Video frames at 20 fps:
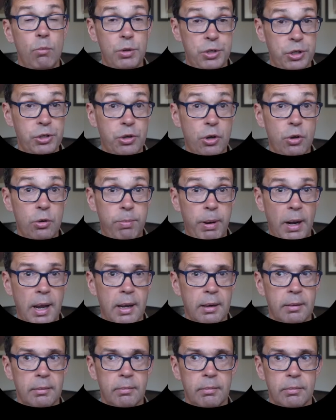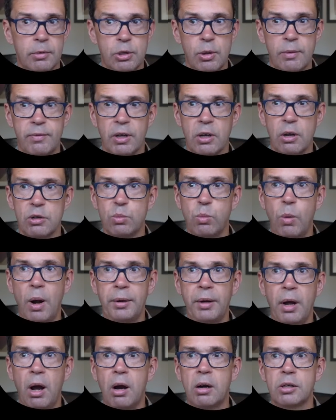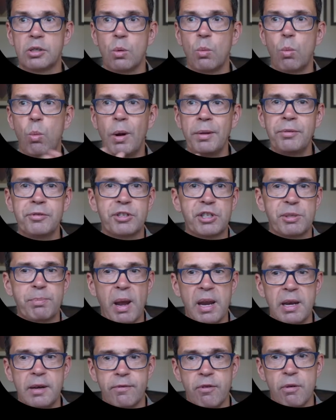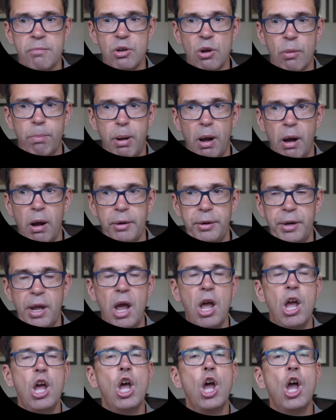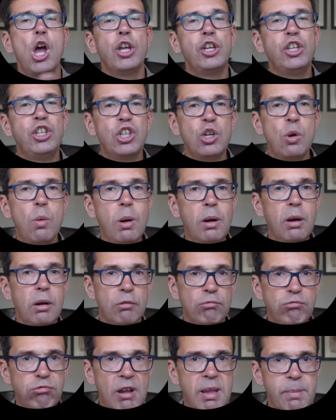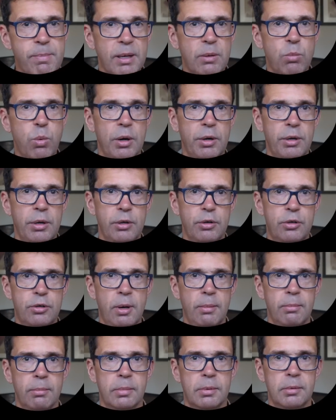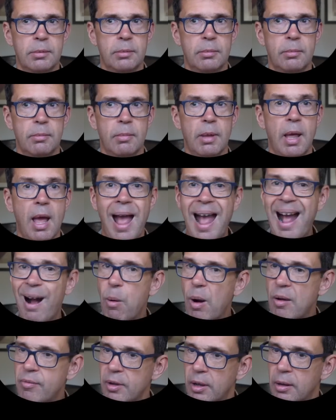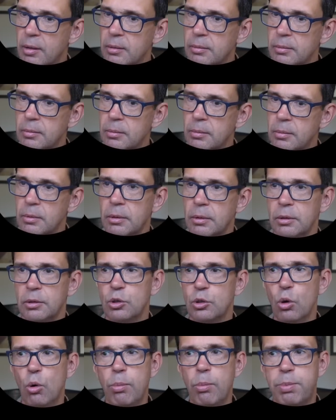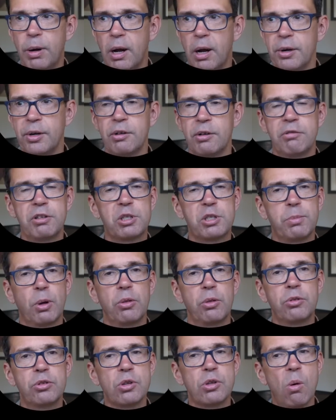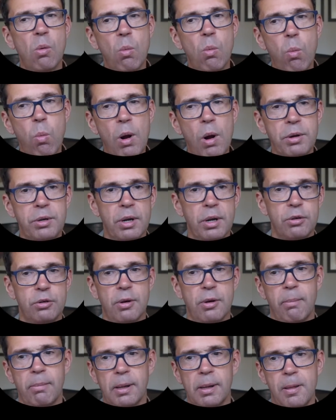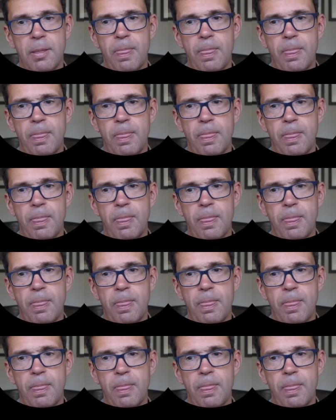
which is a good plan. So if it goes 1 heart, 1 spade from your partner, you will rebid 1 no trump. However, your partner responds 1 no trump.